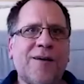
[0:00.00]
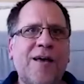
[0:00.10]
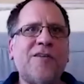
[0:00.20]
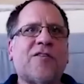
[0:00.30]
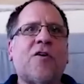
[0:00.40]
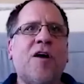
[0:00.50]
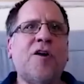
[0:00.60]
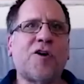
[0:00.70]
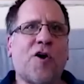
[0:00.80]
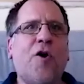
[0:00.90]
It is a,
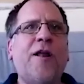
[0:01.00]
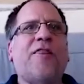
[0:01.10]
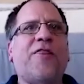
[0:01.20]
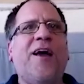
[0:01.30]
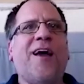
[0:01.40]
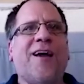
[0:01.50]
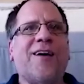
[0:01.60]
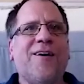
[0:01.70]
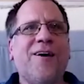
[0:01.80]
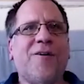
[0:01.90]
an occurrent thing,
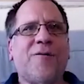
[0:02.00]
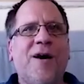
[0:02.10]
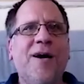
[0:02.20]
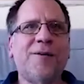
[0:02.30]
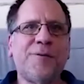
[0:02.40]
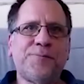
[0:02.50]
right?